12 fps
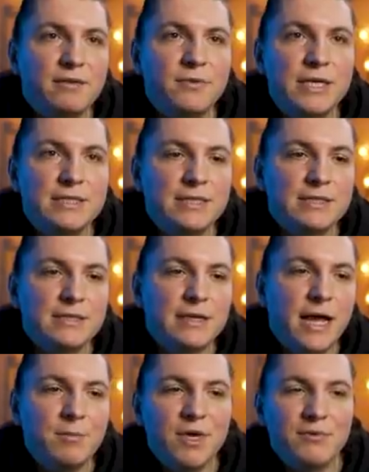the rest is
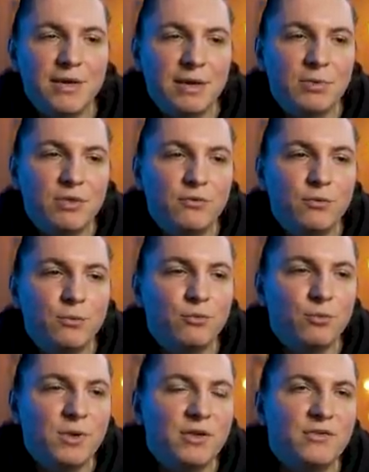I'm giving bit room
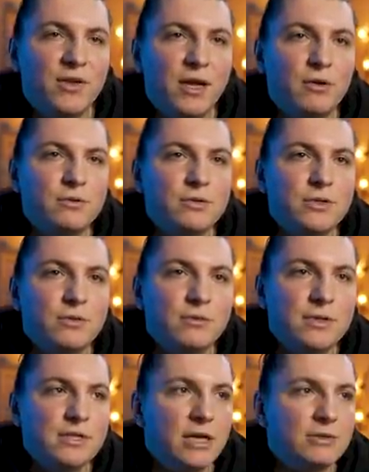to be stereo, so it
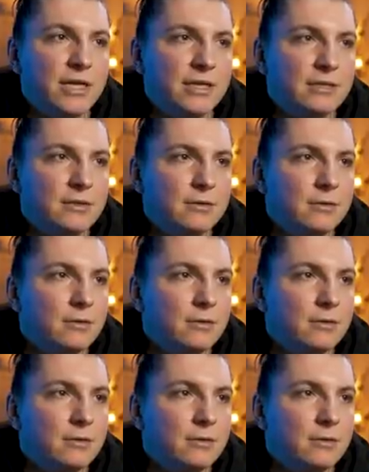sounds like this.